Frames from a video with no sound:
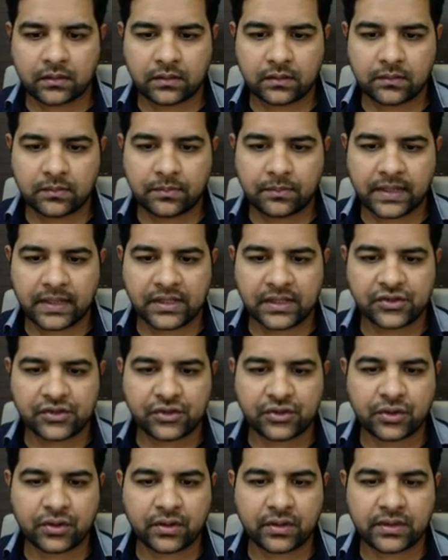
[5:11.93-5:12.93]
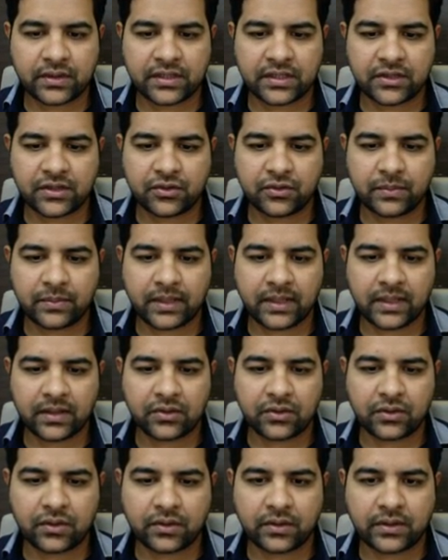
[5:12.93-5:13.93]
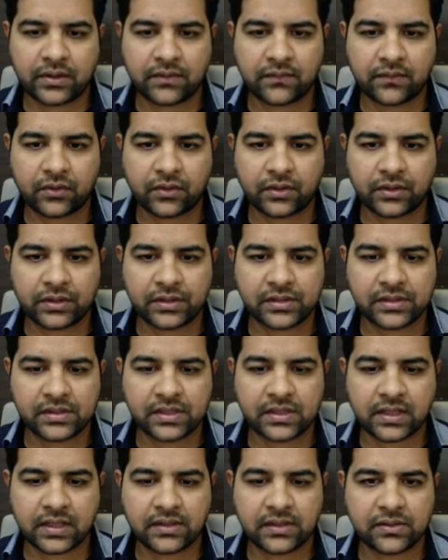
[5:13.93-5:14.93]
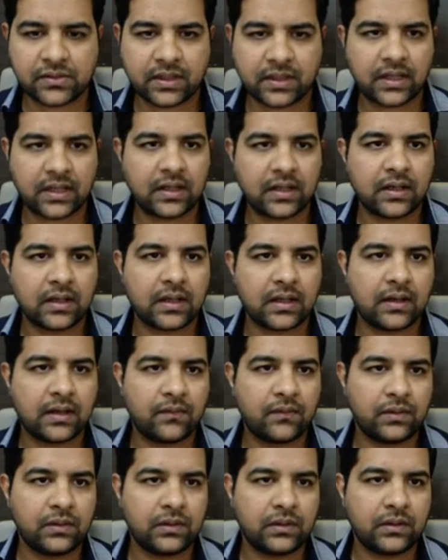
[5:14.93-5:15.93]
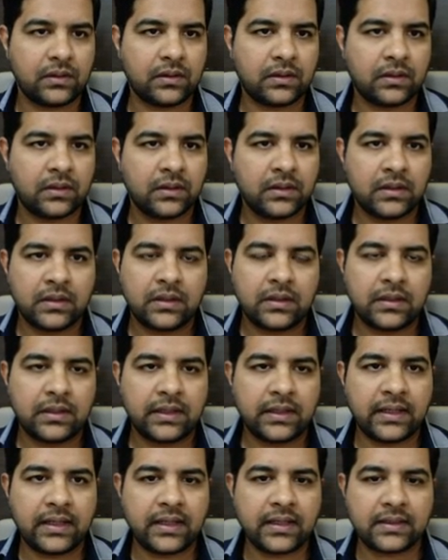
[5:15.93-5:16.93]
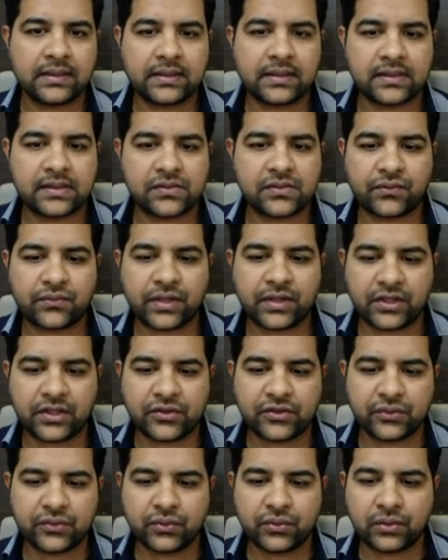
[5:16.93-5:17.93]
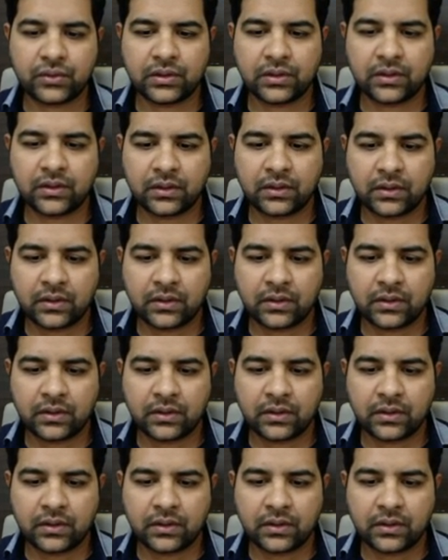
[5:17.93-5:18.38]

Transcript: page authority, domain authority for this site. So again, I will link this free tool.